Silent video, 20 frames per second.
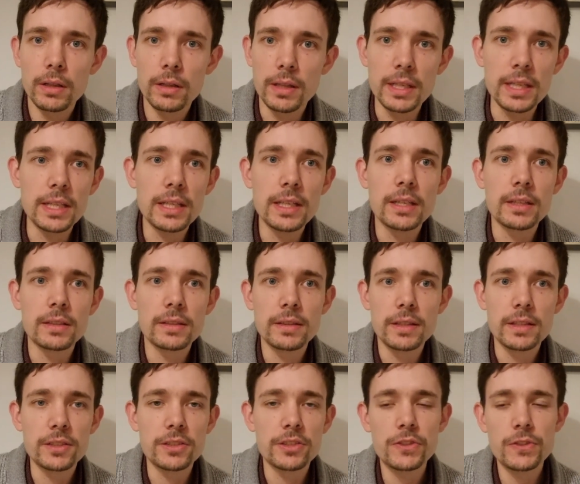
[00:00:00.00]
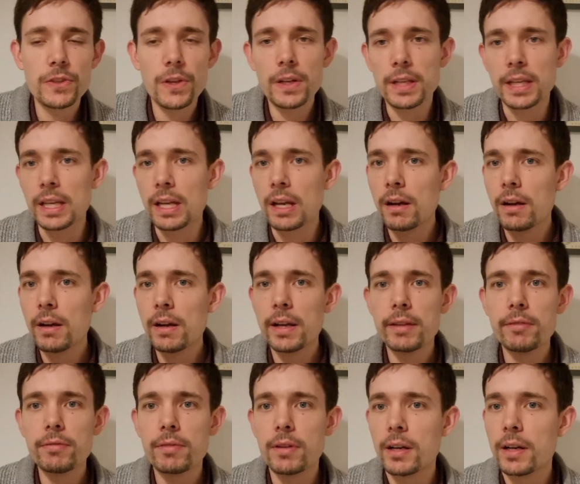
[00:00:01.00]
the the study
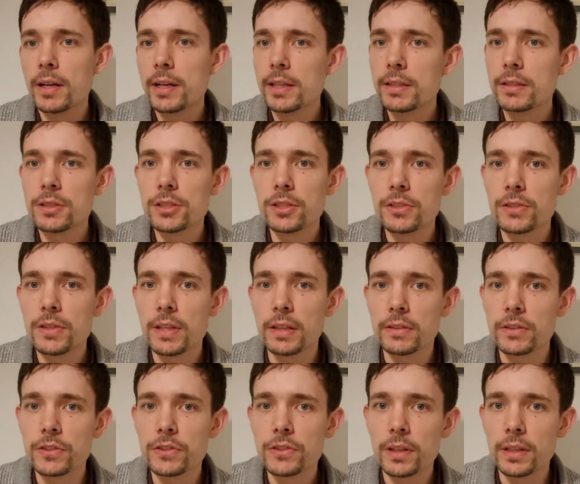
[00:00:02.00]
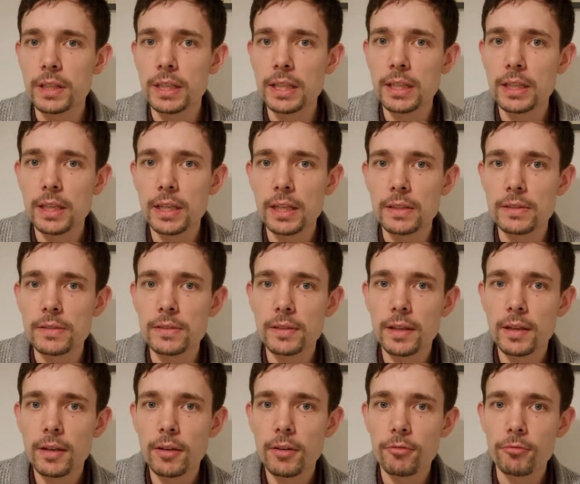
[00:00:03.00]
I I just think the study
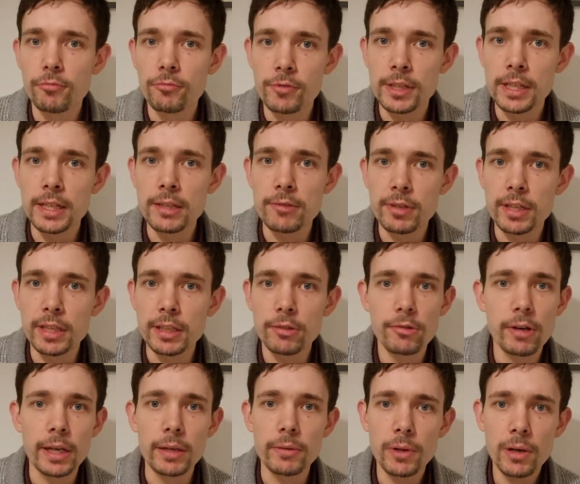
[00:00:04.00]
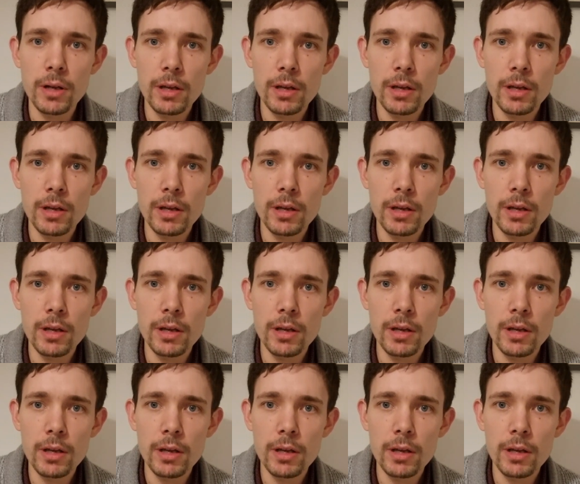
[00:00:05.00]
is really, really great.